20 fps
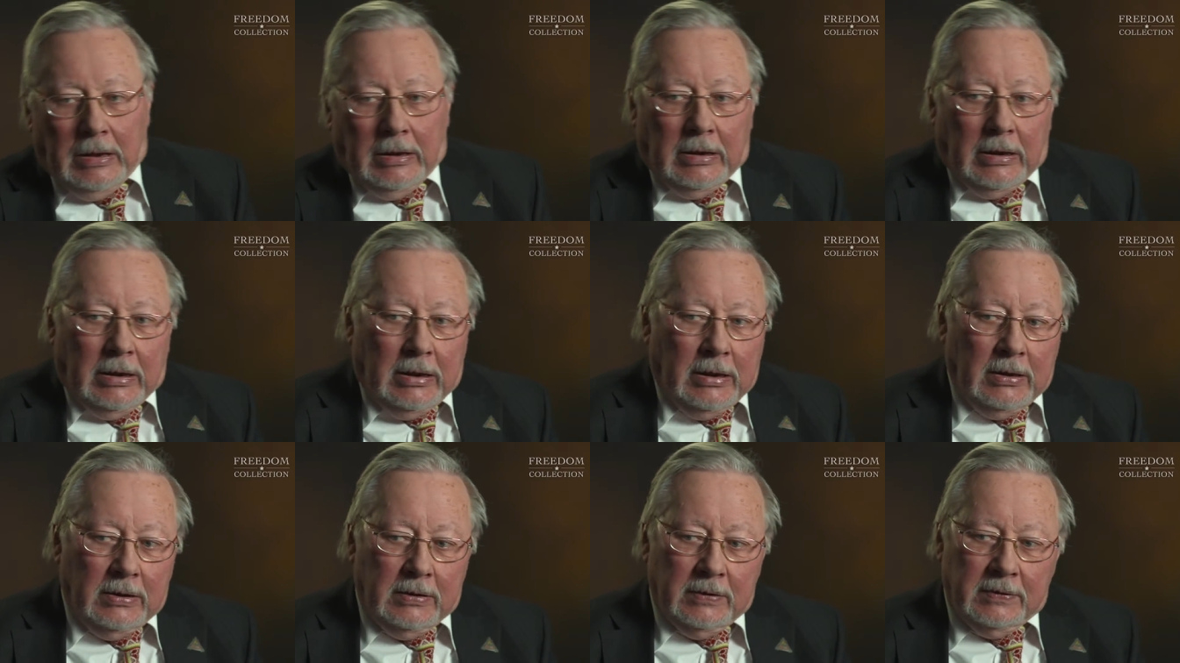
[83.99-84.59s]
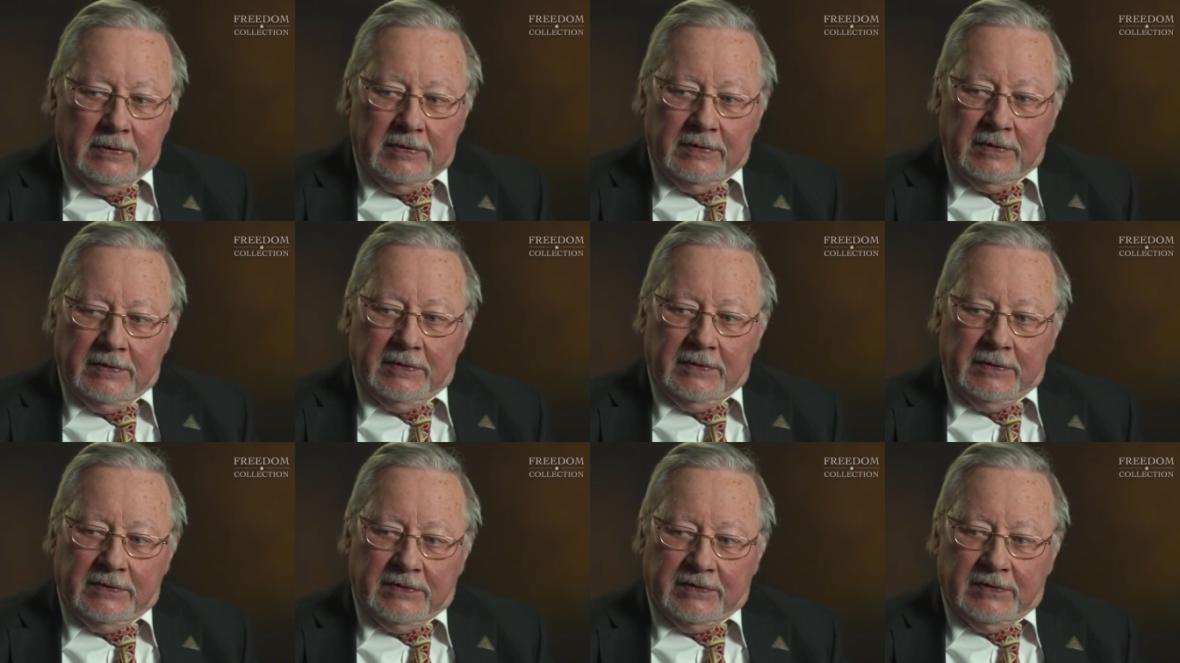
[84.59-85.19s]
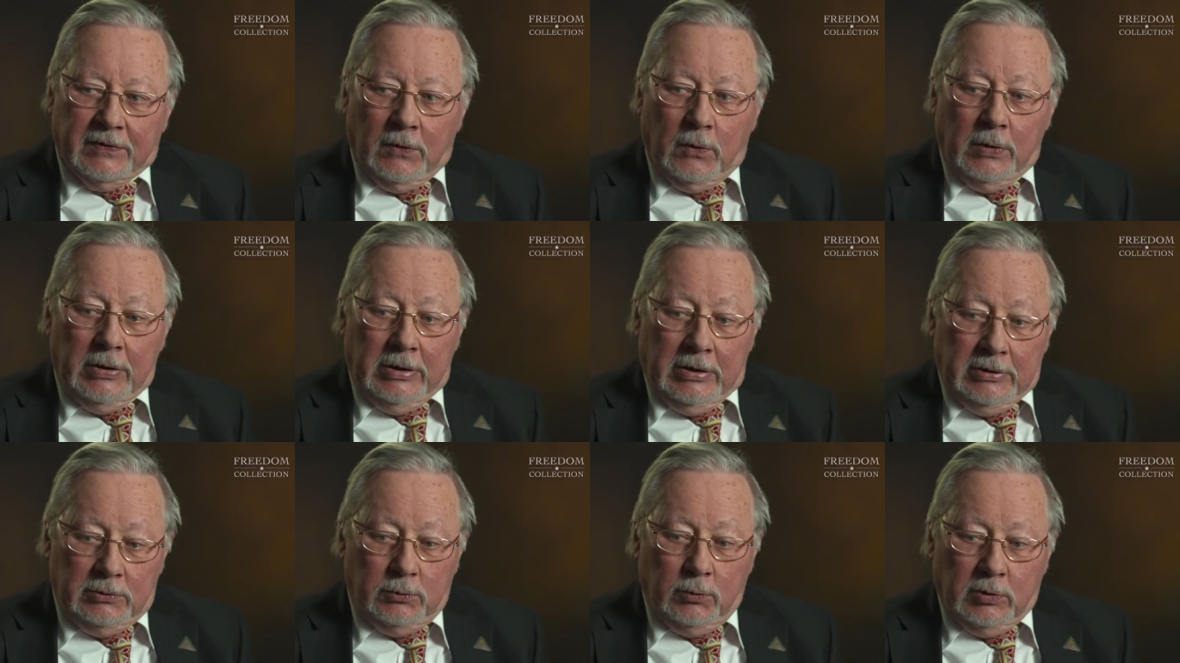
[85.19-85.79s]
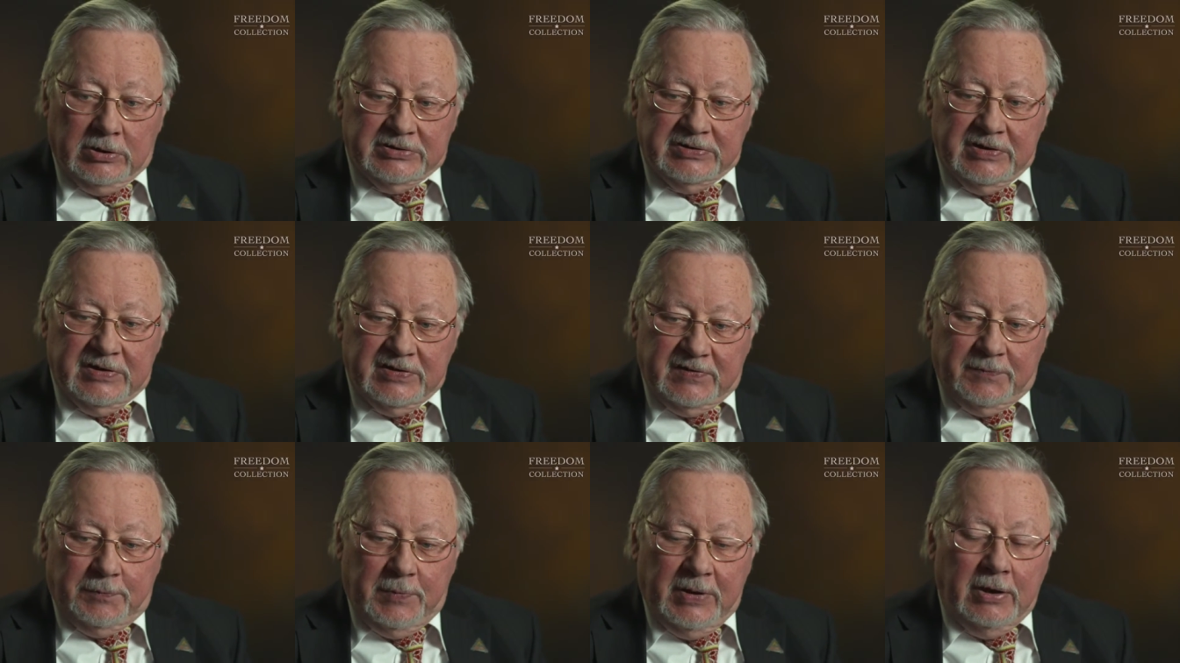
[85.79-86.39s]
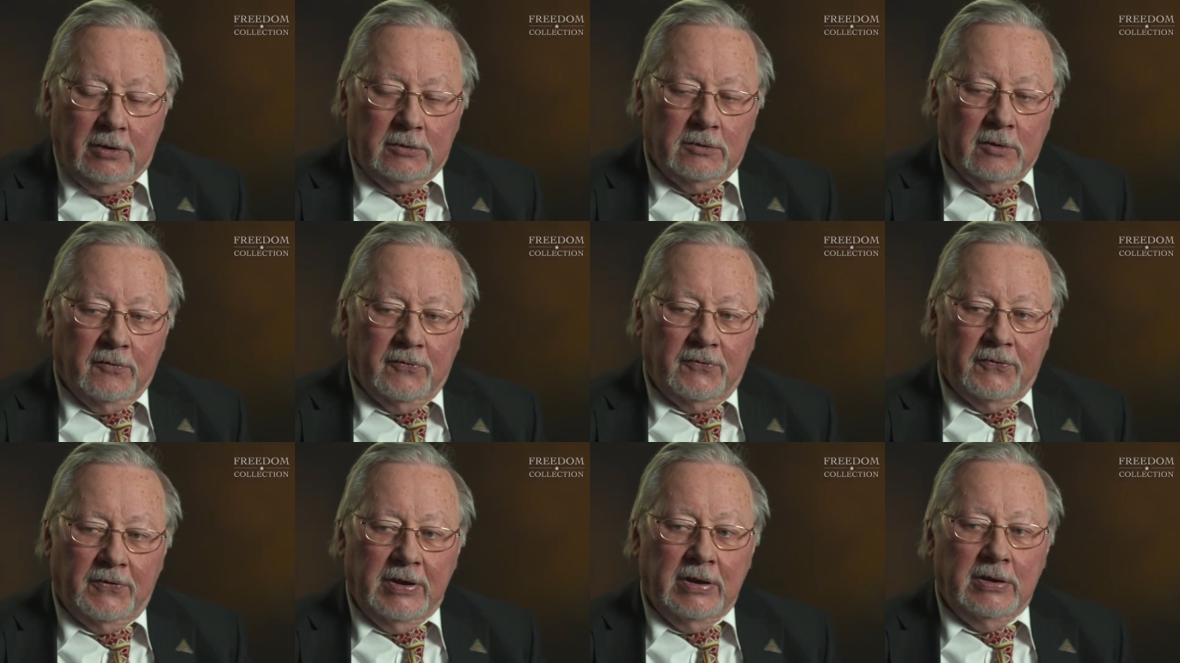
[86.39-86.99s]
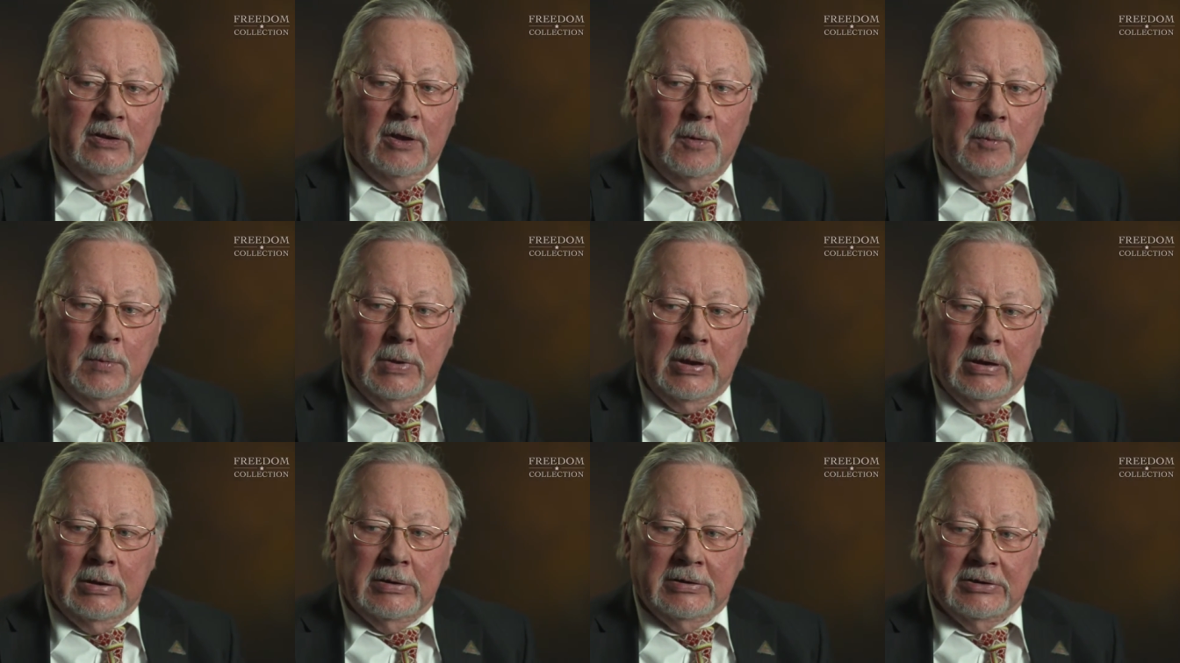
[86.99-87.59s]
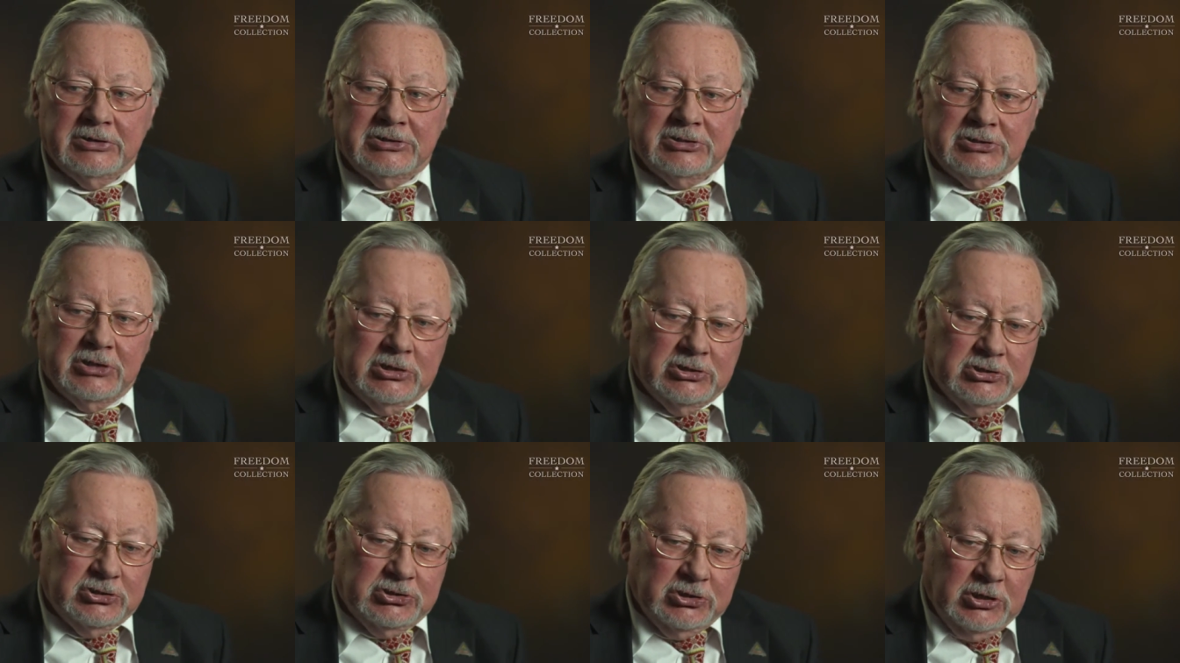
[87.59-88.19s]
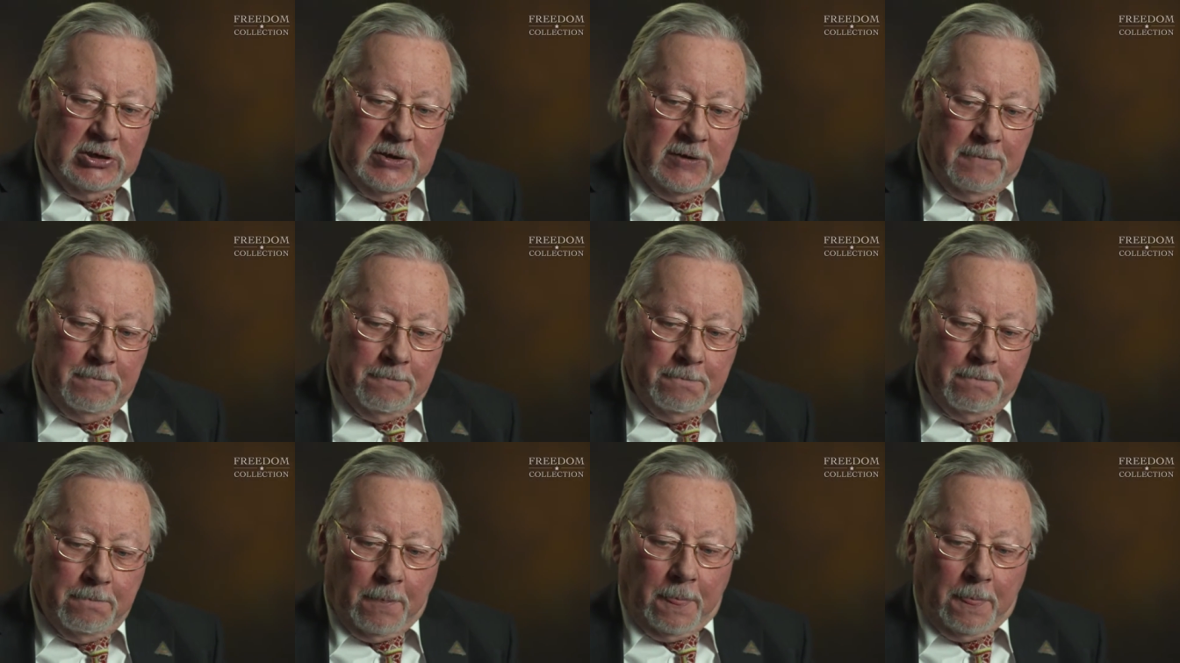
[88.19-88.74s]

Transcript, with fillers: Uh, so it was a spirit of freedom in such a,